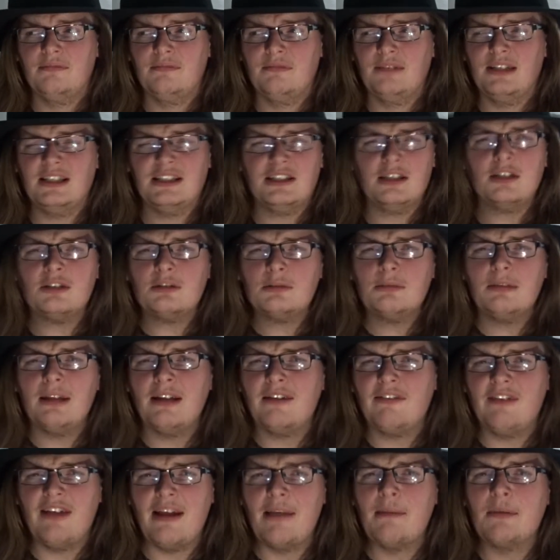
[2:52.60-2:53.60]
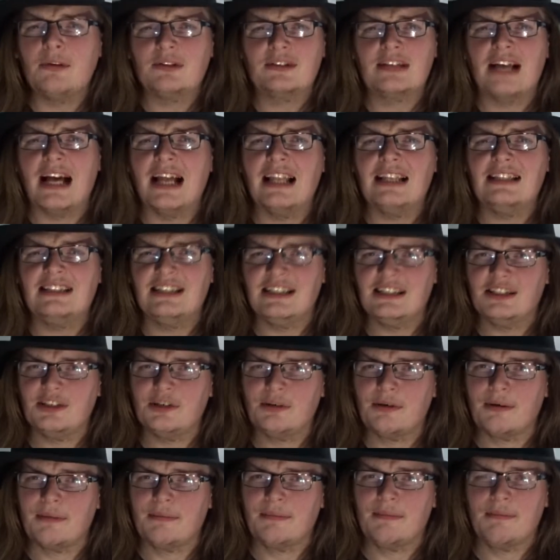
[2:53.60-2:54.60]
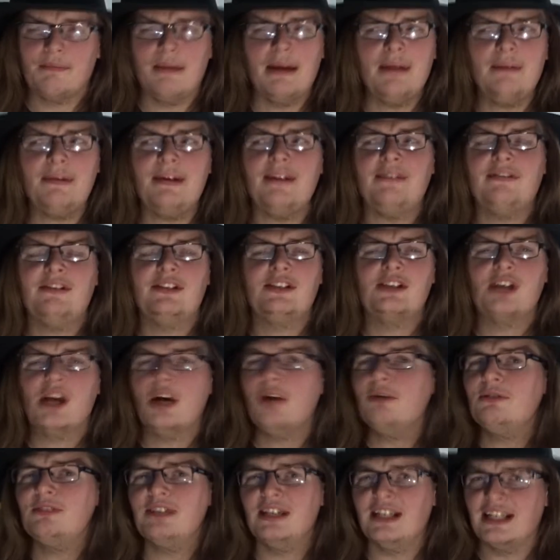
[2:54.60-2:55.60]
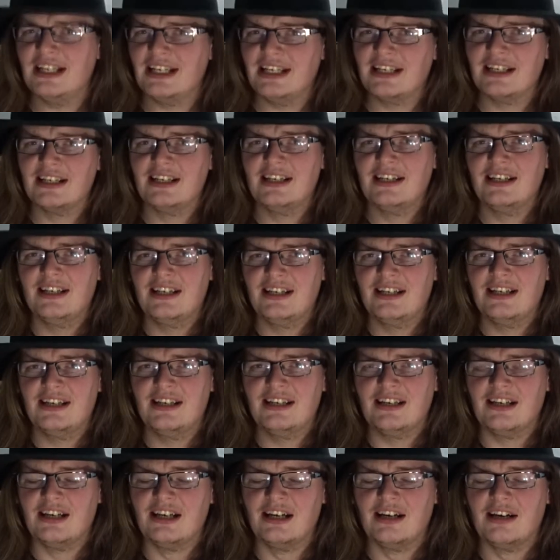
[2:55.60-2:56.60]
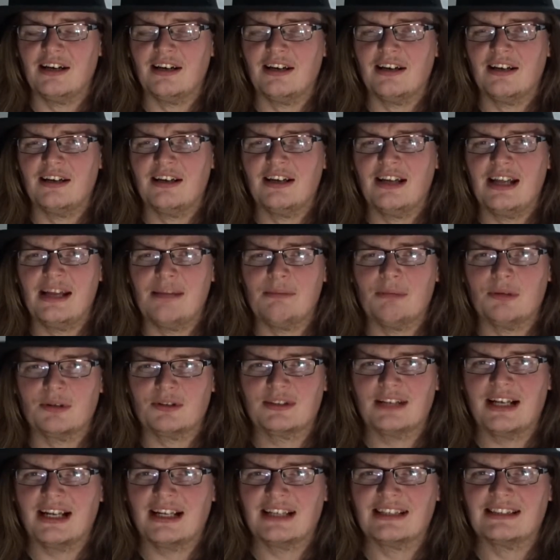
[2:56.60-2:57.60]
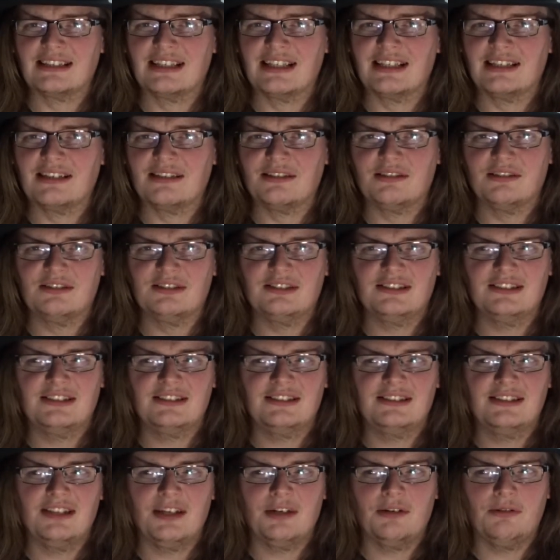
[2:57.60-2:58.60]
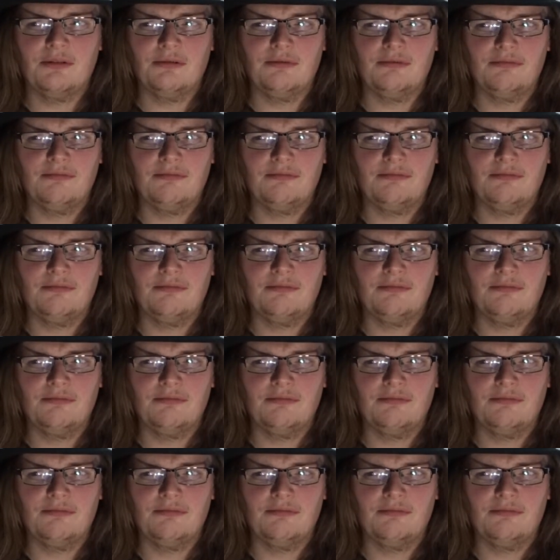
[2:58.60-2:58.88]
he's got some level of immortality to him, maybe even totally immortality. So,